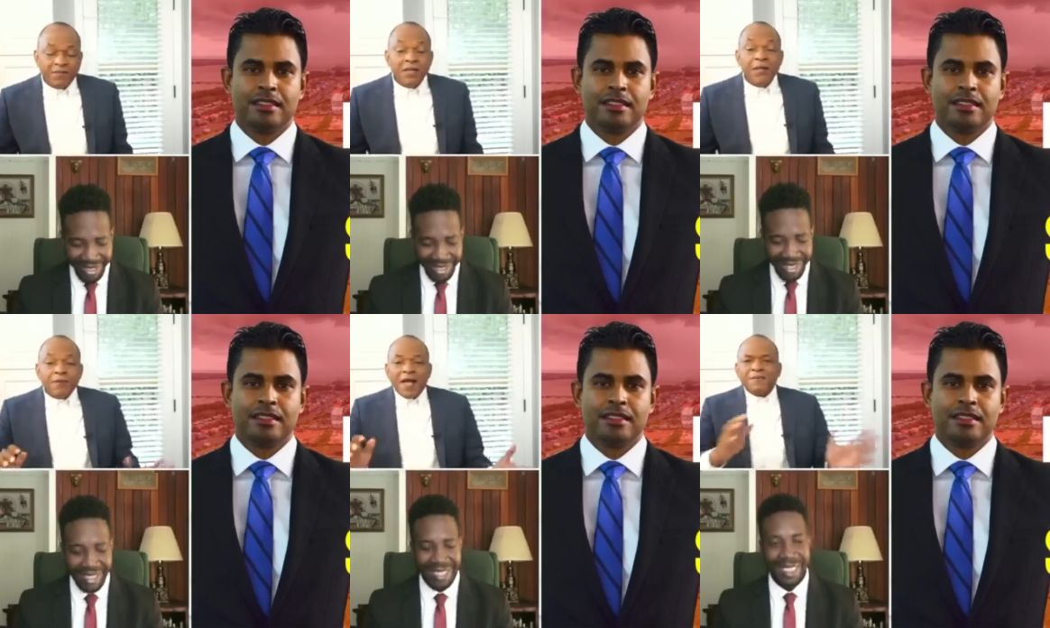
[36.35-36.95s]

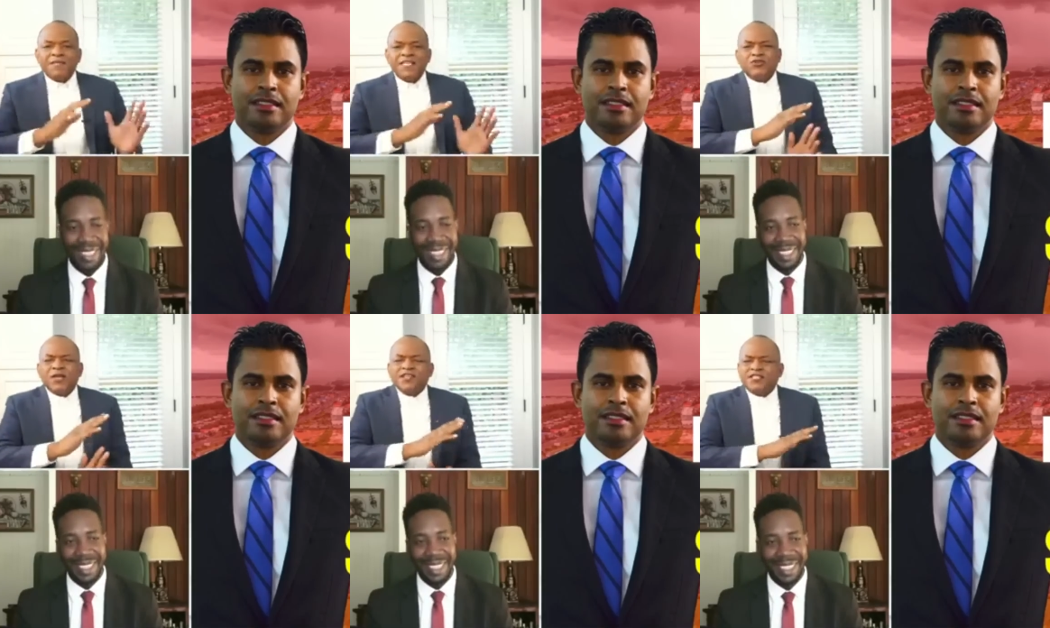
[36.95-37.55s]
Speaker 1: Perhaps he's good
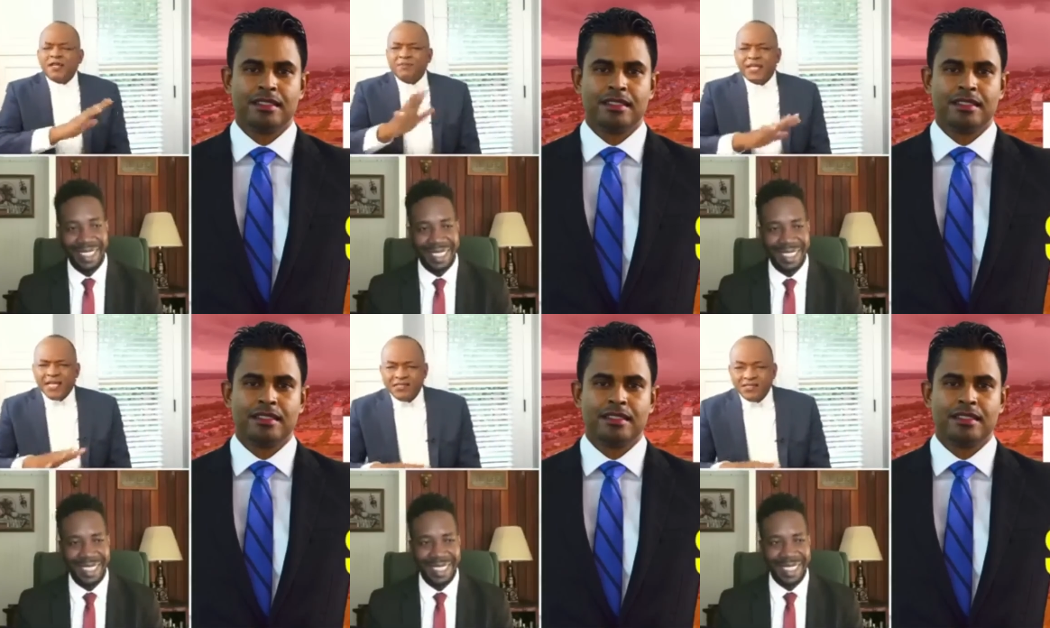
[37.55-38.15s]
at something
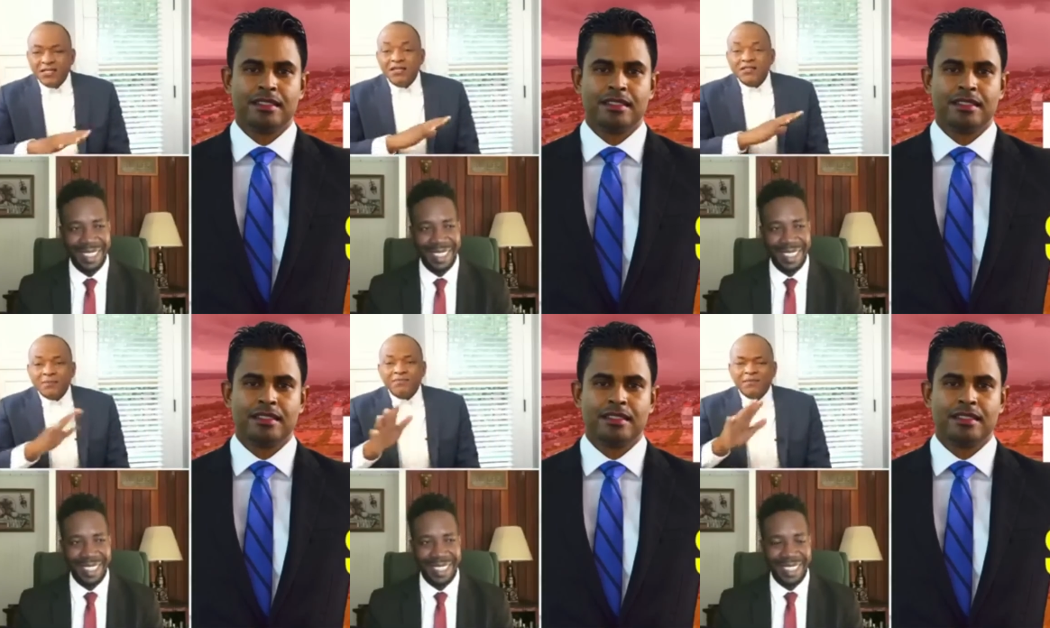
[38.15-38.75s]
else.
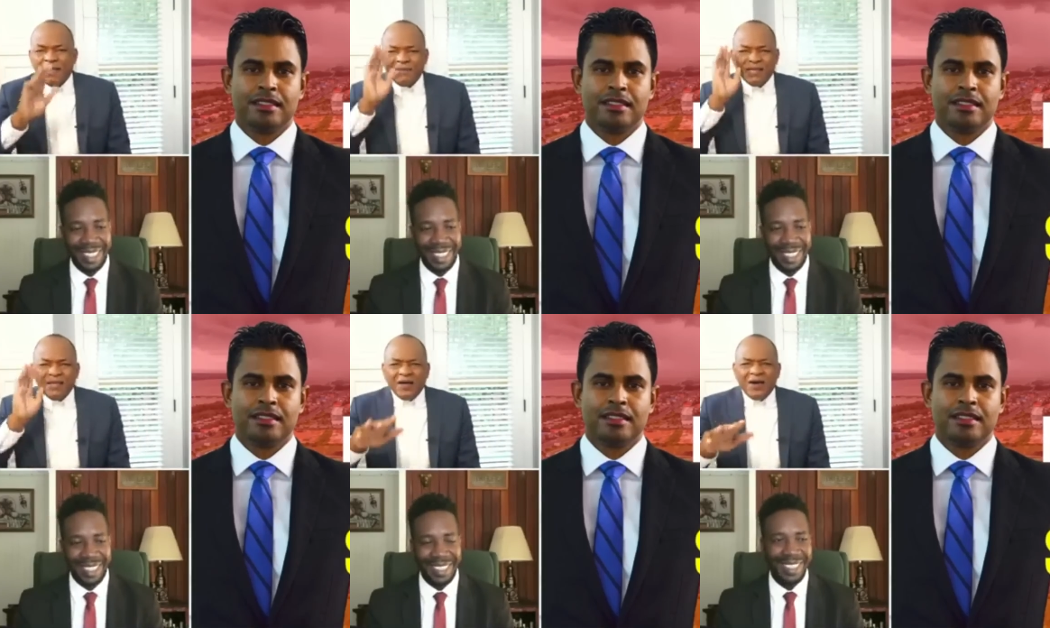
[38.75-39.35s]
Something, maybe
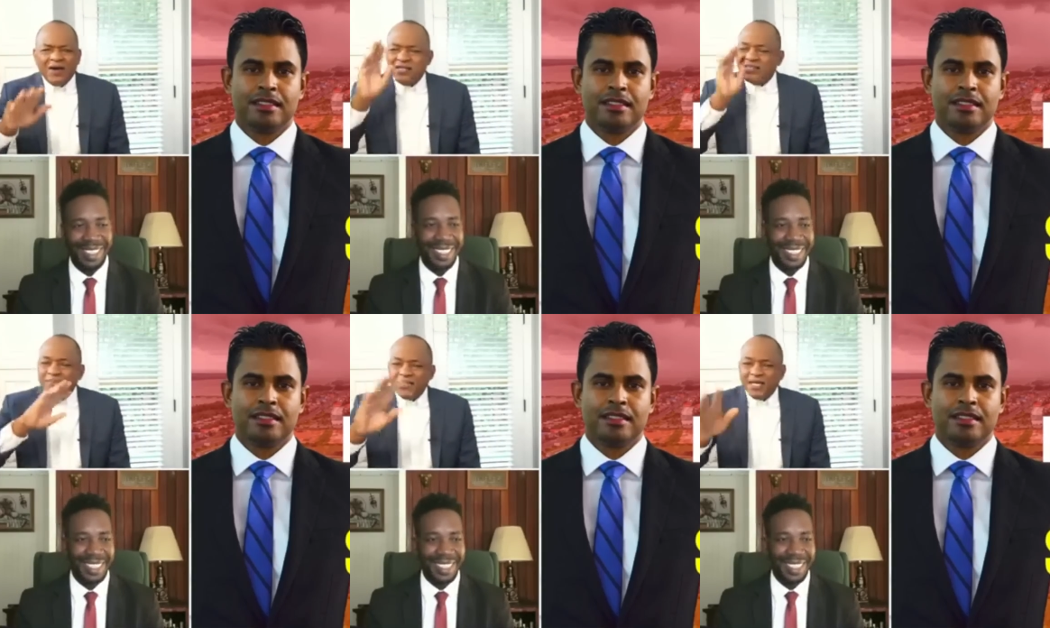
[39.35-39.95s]
law or
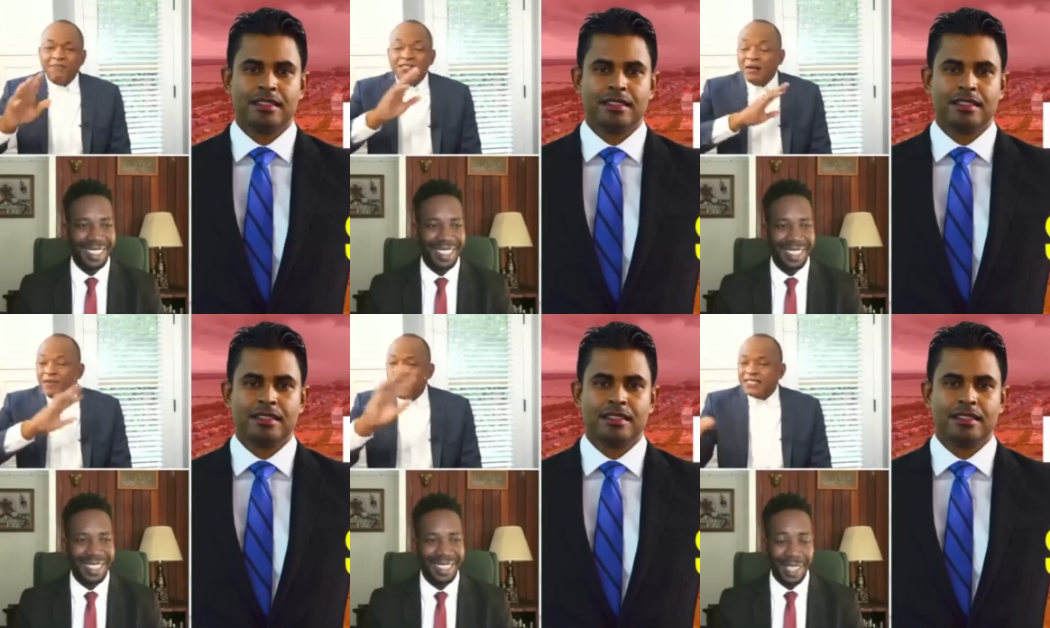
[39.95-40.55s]
something.
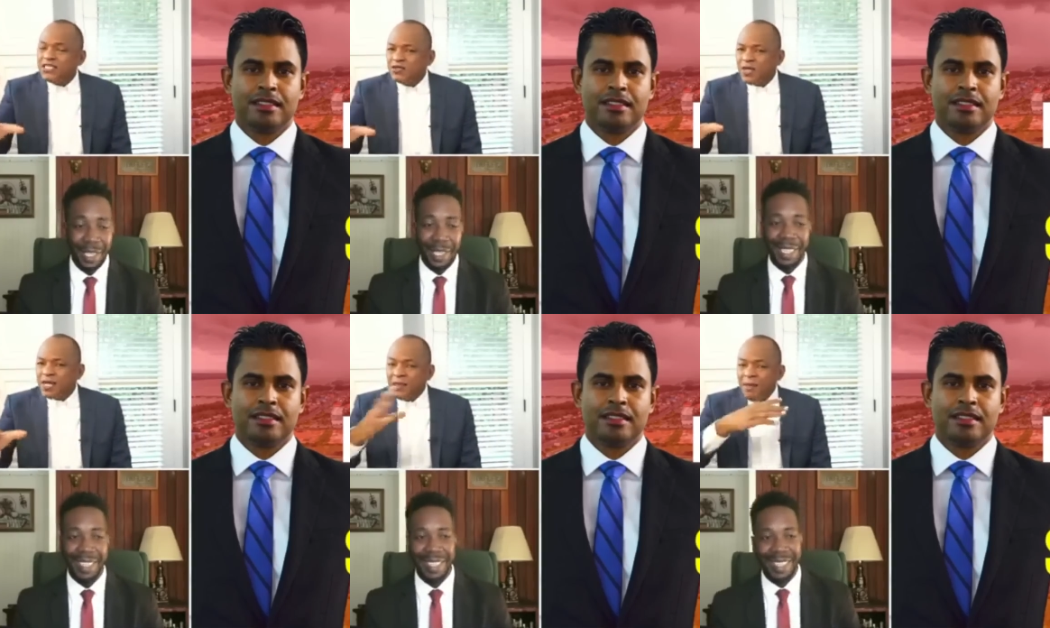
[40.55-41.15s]
Something else he's good at.